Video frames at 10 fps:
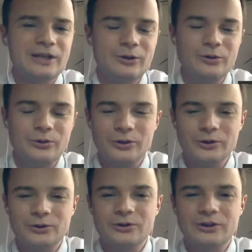know you're
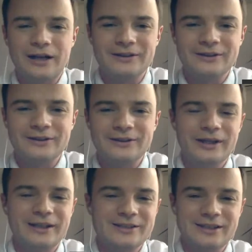also tired, you are
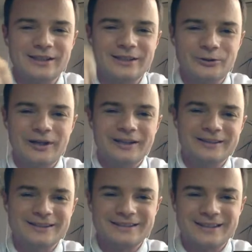actually in the
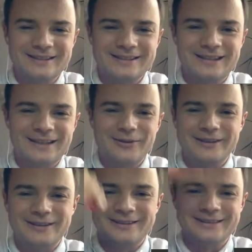United States now
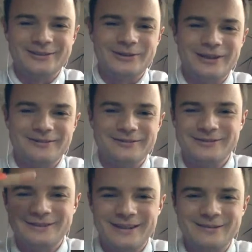and you have
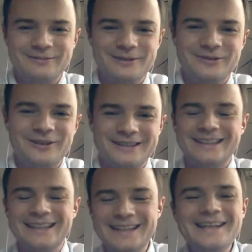time
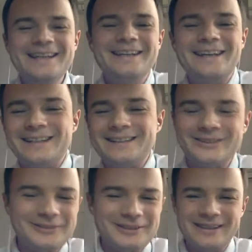difference. Yeah,
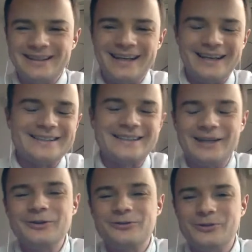so again,
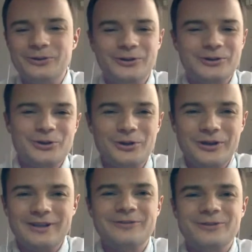thank you for
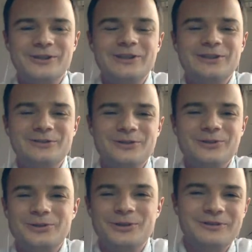joining for the
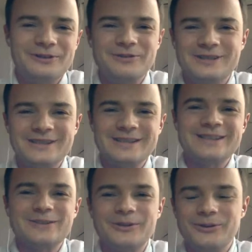interview, even
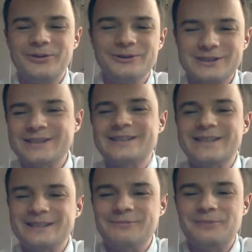with all this
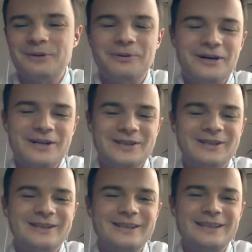
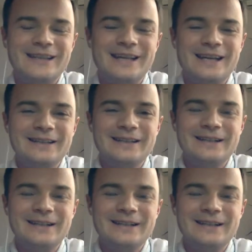preparation needed. And